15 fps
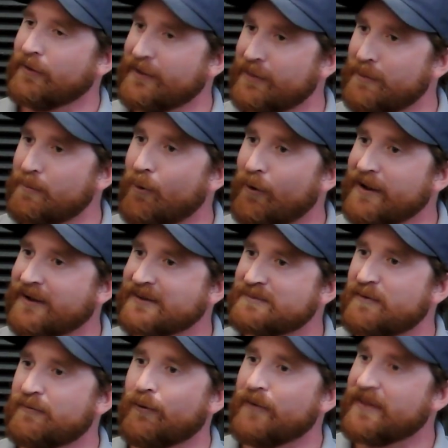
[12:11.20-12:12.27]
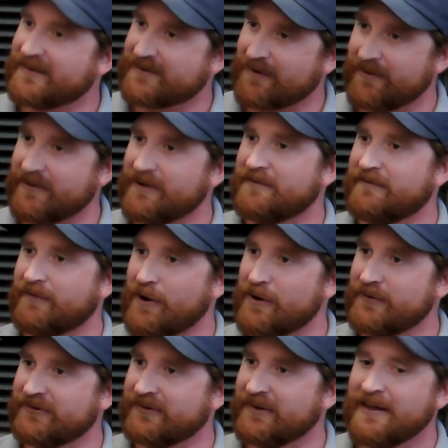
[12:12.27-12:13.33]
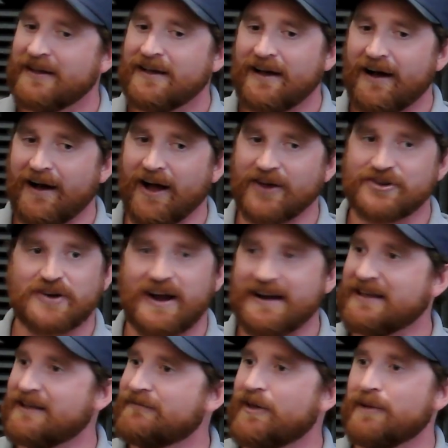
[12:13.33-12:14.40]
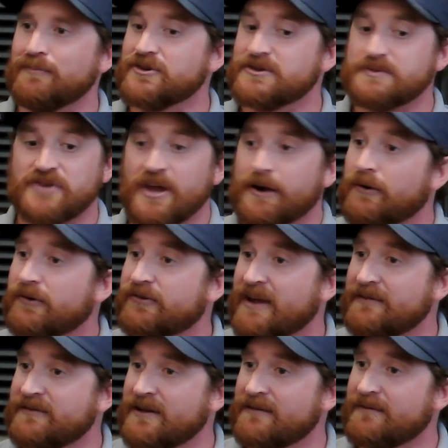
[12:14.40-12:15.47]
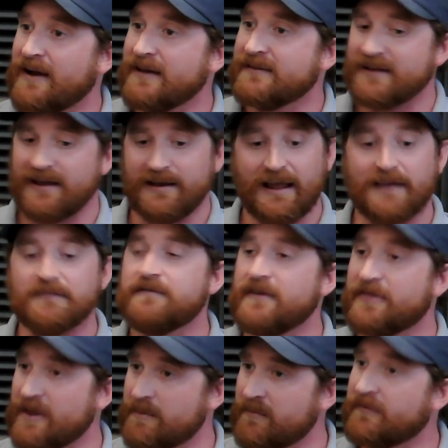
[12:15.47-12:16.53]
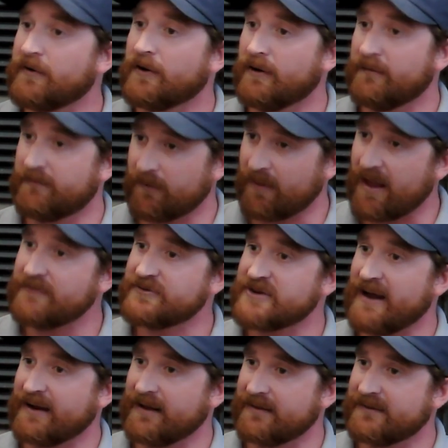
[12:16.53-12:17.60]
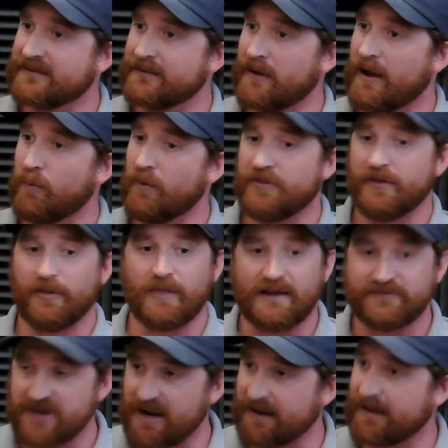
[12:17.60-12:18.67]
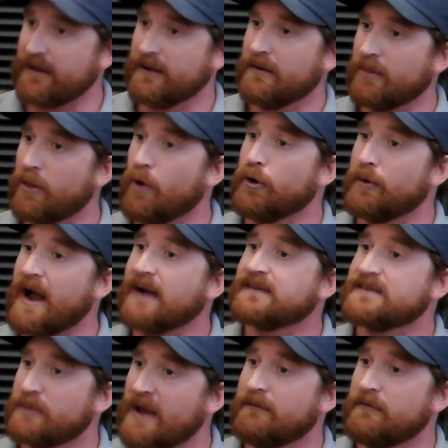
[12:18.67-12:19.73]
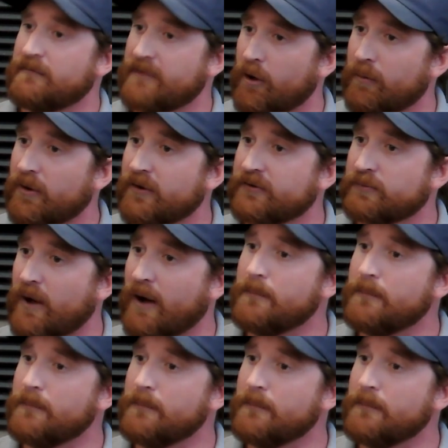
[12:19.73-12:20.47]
in the mornings before they start their floats. Try to give them just general safety advice and fit them for life jackets with the life jacket loaner racks that we have available as well.